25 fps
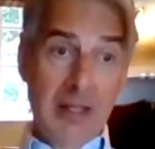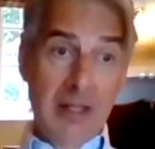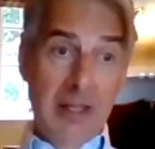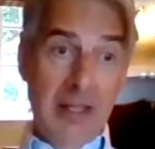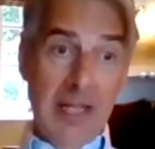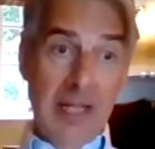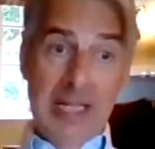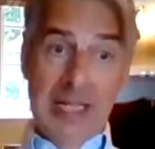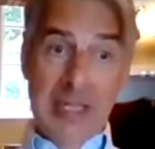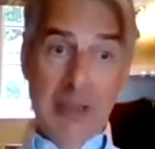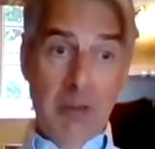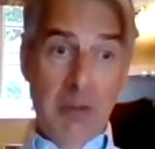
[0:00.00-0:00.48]

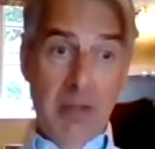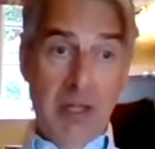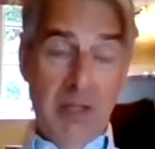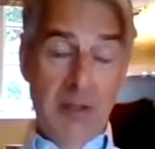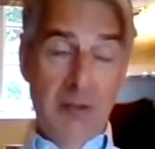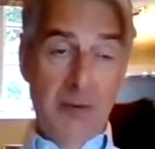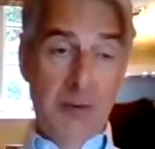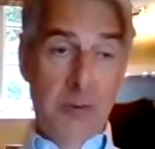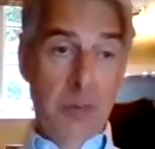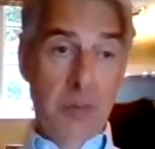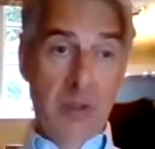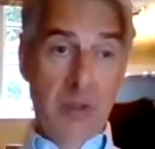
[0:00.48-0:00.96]
anywhere
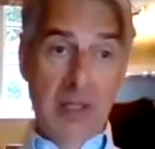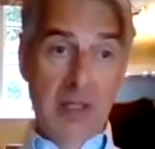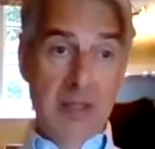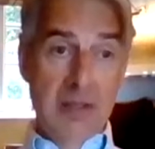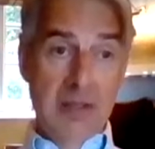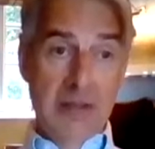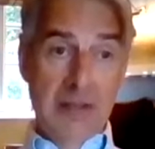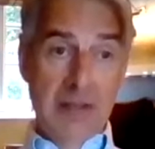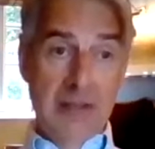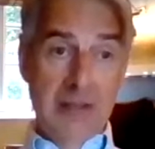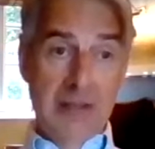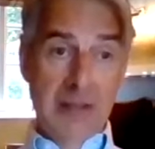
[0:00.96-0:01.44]
else where I
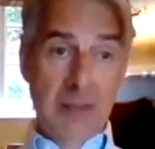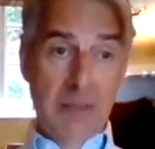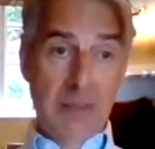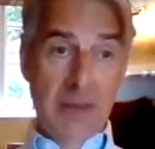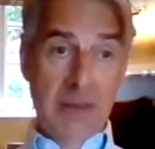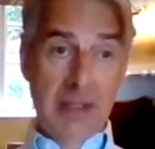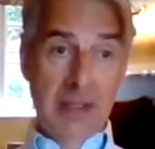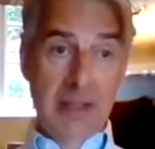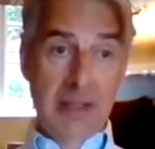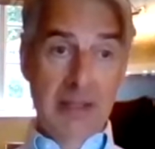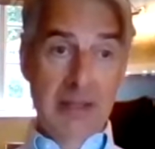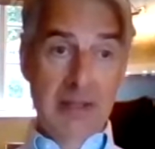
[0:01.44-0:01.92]
see
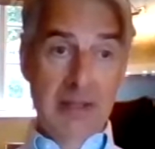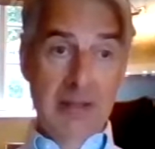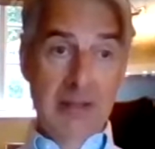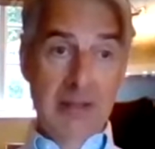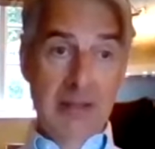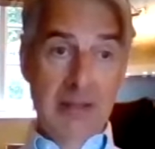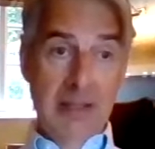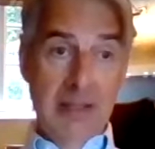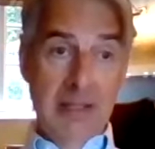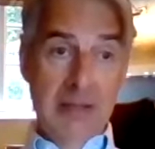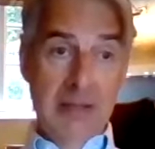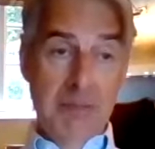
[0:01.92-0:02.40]
something is
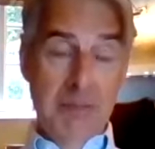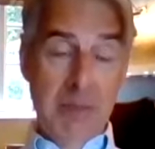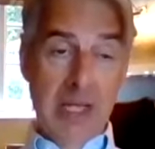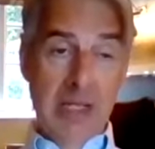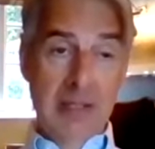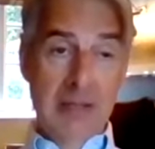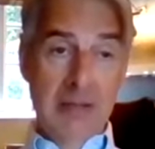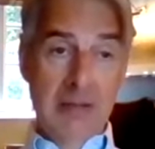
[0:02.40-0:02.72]
better.